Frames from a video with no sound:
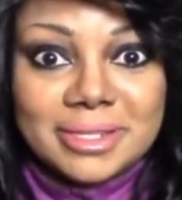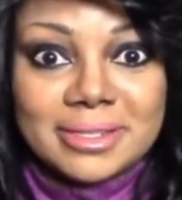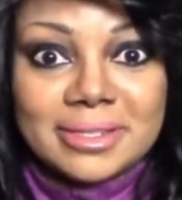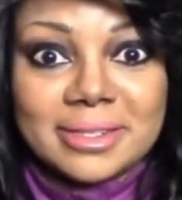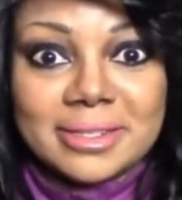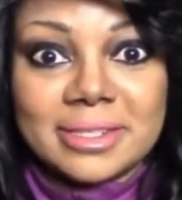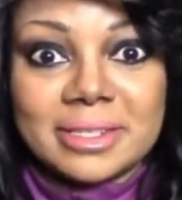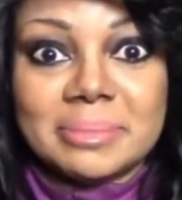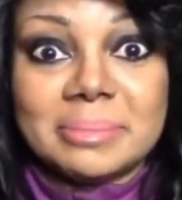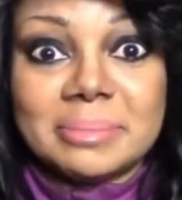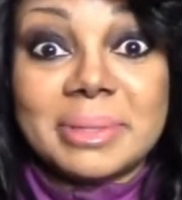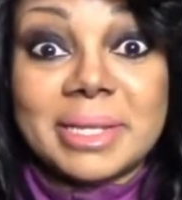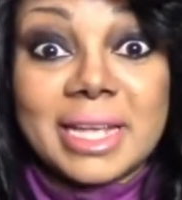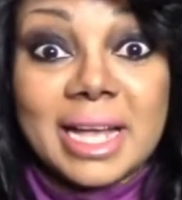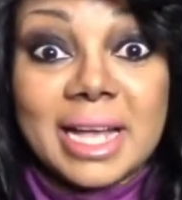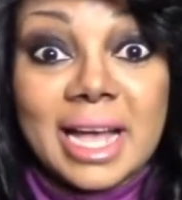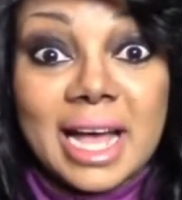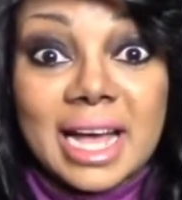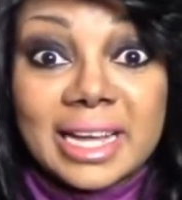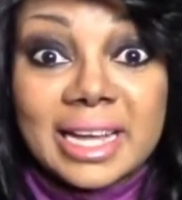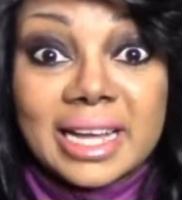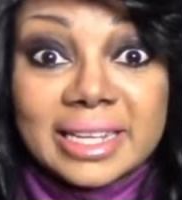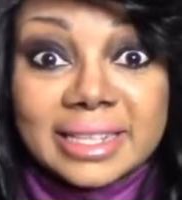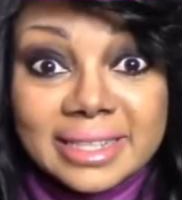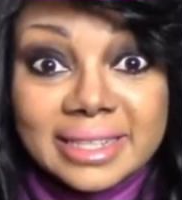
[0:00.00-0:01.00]
So I am
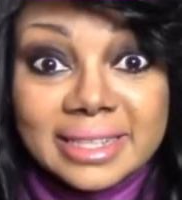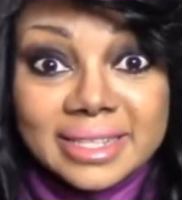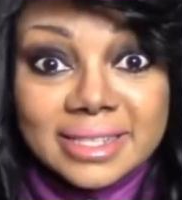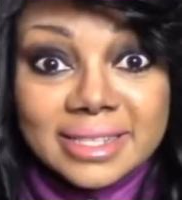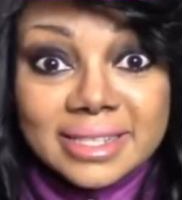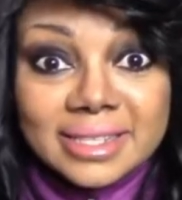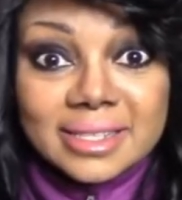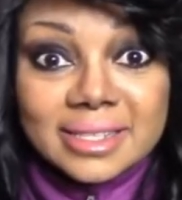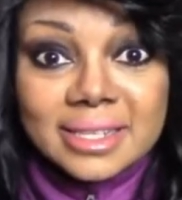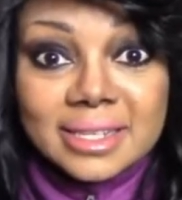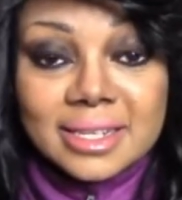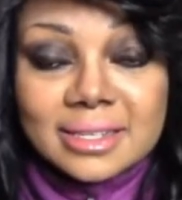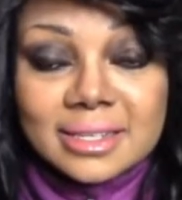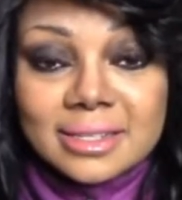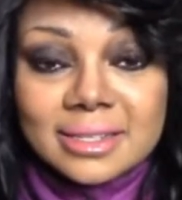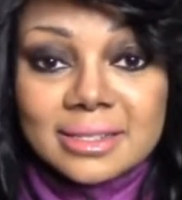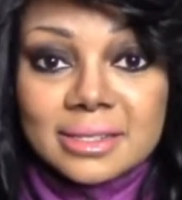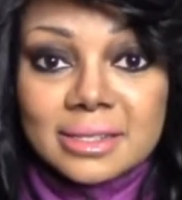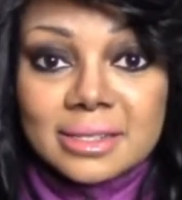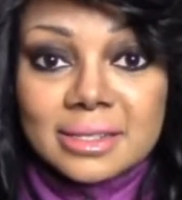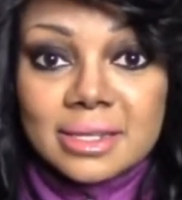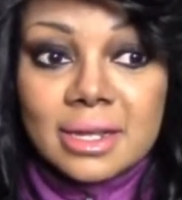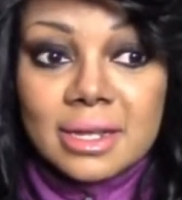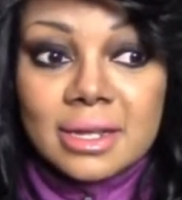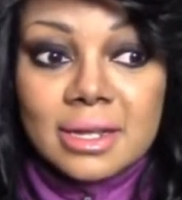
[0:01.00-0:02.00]
going to pursue
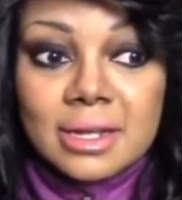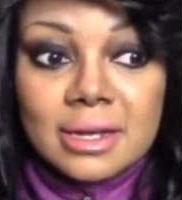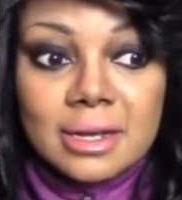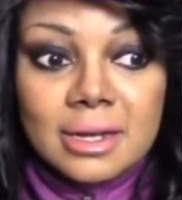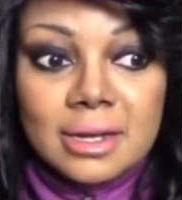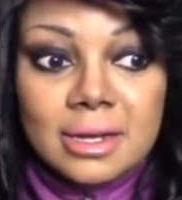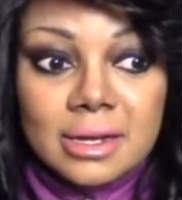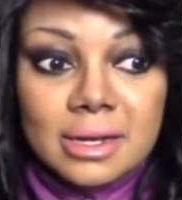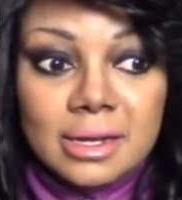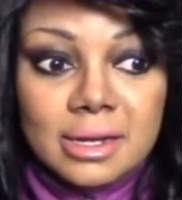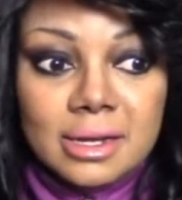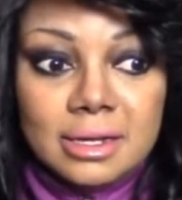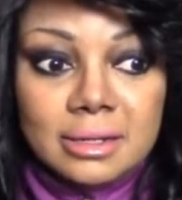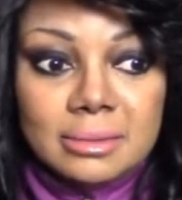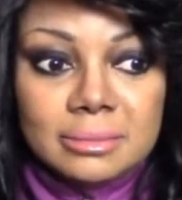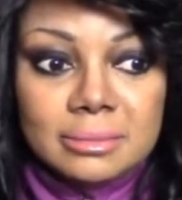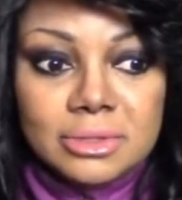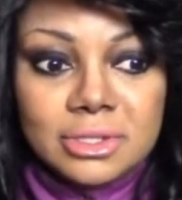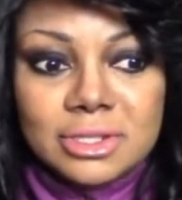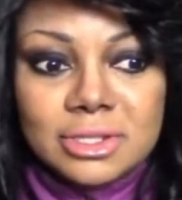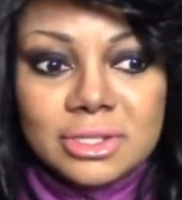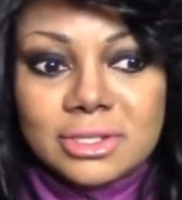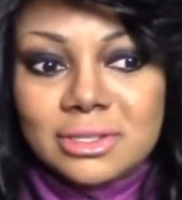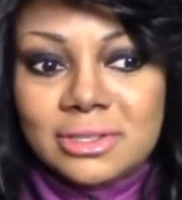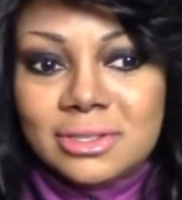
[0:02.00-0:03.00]
this.
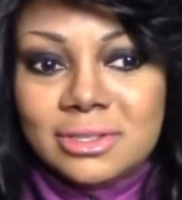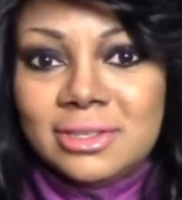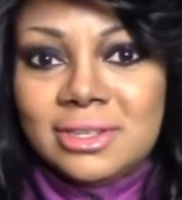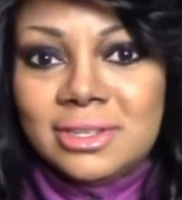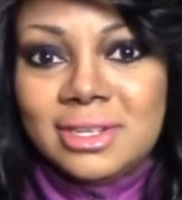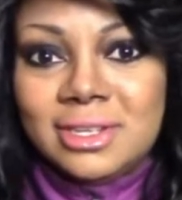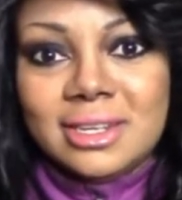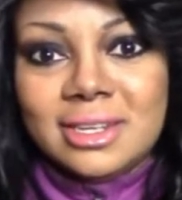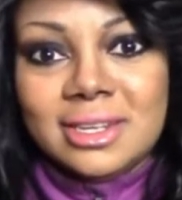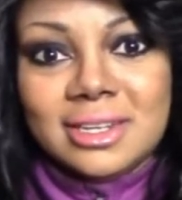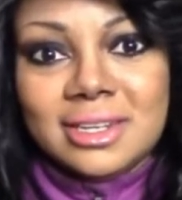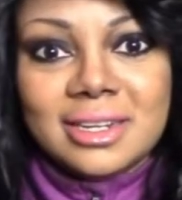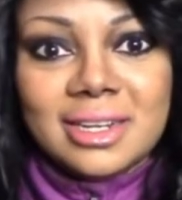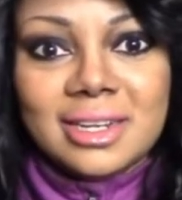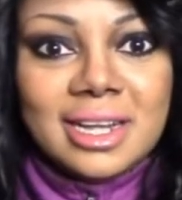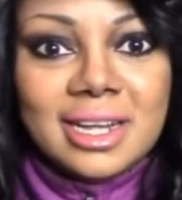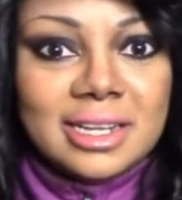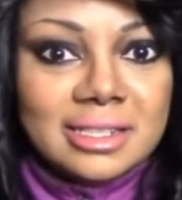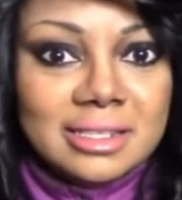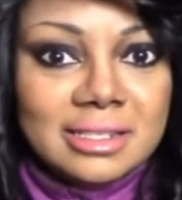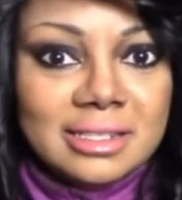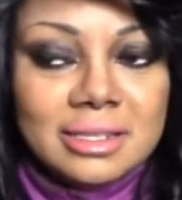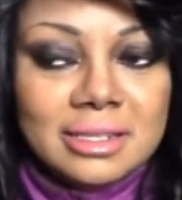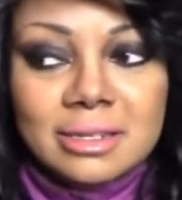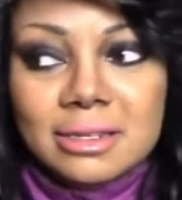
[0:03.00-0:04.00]
And that is
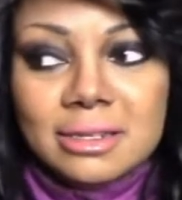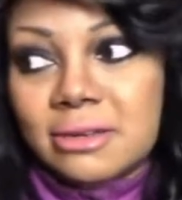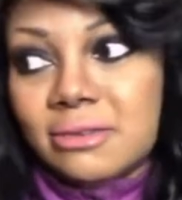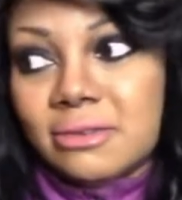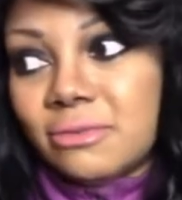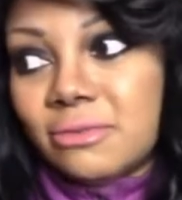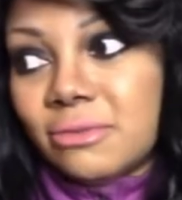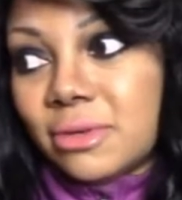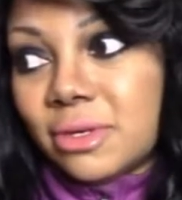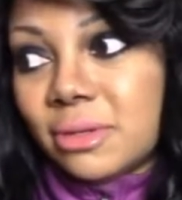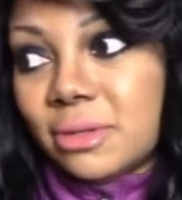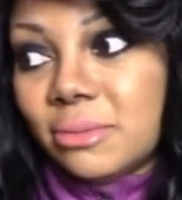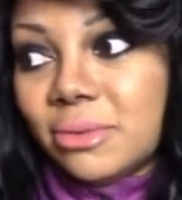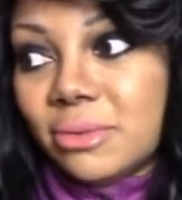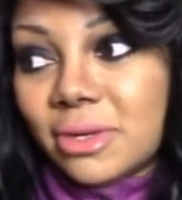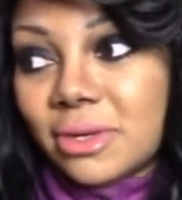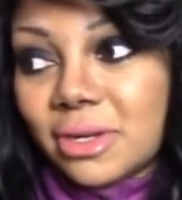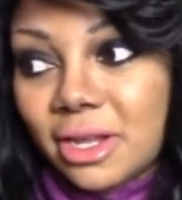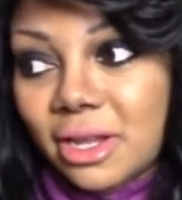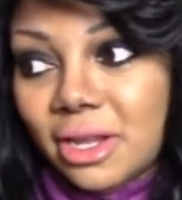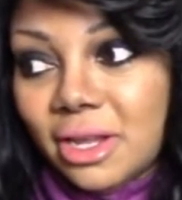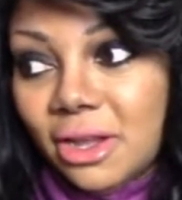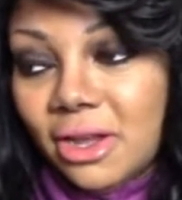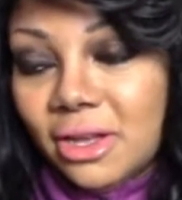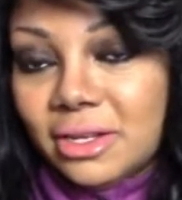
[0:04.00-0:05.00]
very
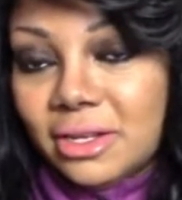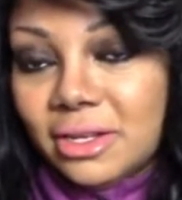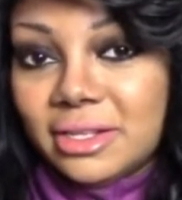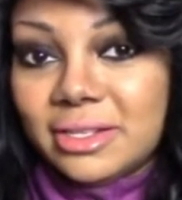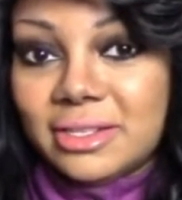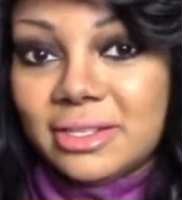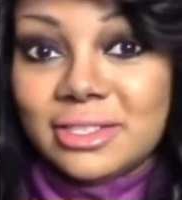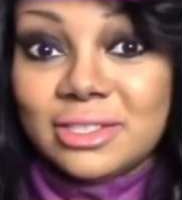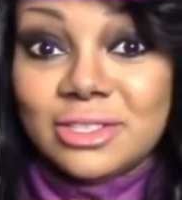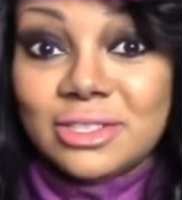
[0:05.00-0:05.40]
exciting.